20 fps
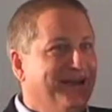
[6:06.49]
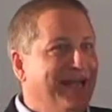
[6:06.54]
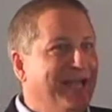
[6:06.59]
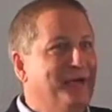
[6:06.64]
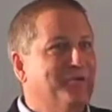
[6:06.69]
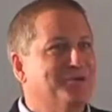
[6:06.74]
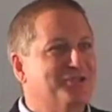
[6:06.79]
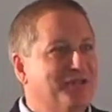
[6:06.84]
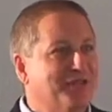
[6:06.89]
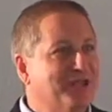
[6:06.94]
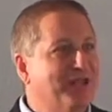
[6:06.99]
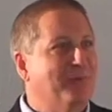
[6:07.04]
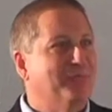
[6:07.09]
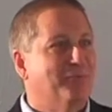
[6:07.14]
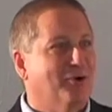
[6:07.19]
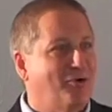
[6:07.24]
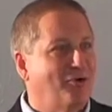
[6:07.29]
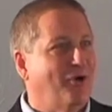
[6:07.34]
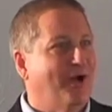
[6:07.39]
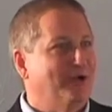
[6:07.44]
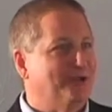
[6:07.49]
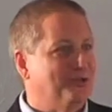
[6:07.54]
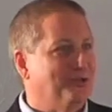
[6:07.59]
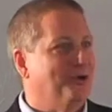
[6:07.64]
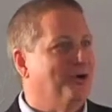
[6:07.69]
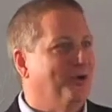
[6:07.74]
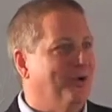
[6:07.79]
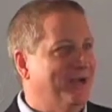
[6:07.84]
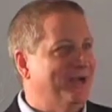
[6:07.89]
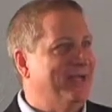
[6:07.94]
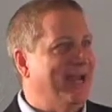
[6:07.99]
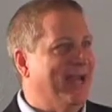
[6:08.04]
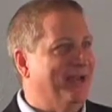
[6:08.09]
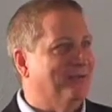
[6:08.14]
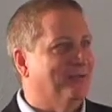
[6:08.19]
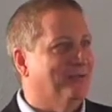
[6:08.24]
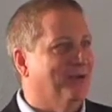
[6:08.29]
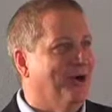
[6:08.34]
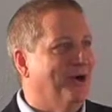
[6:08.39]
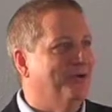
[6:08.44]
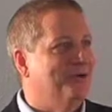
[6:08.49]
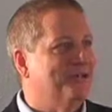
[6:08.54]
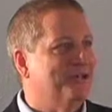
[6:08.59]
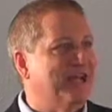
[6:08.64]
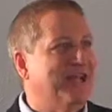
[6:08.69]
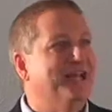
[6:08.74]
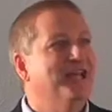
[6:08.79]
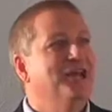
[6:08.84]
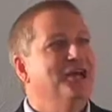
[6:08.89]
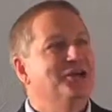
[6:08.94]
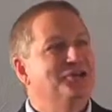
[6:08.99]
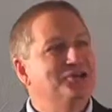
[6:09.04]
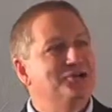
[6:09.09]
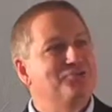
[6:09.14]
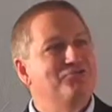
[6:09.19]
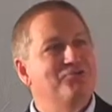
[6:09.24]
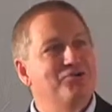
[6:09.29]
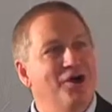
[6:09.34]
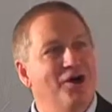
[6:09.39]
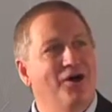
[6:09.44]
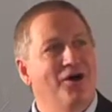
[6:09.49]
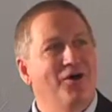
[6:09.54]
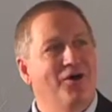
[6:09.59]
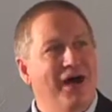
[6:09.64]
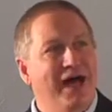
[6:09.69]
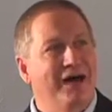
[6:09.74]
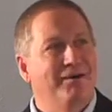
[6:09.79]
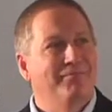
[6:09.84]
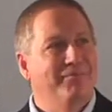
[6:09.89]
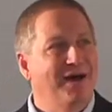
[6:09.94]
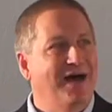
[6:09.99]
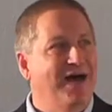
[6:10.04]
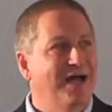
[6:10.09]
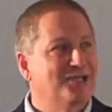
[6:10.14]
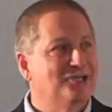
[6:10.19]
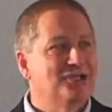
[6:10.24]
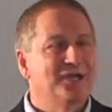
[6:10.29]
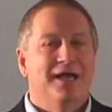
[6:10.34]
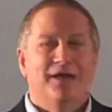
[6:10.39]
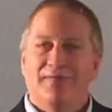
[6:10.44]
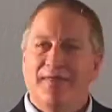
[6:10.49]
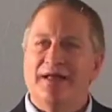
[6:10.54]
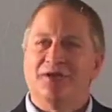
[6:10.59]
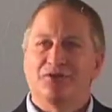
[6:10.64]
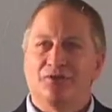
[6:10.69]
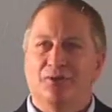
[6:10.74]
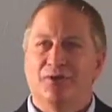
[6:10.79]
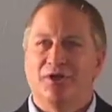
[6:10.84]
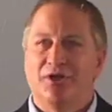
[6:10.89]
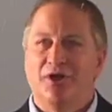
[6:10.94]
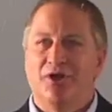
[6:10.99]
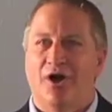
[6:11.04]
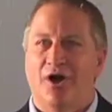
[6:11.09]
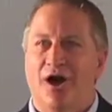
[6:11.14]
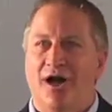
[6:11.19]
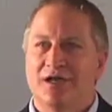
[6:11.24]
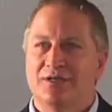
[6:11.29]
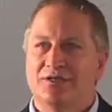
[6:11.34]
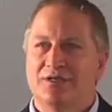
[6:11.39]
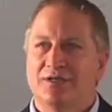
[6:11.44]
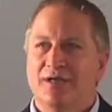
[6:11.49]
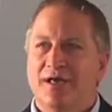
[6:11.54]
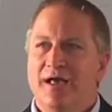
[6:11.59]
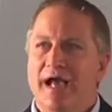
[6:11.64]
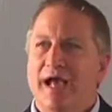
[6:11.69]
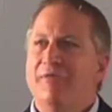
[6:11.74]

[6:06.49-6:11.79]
He was the number cruncher going down the road and saying, Do you know how much that's going to cost?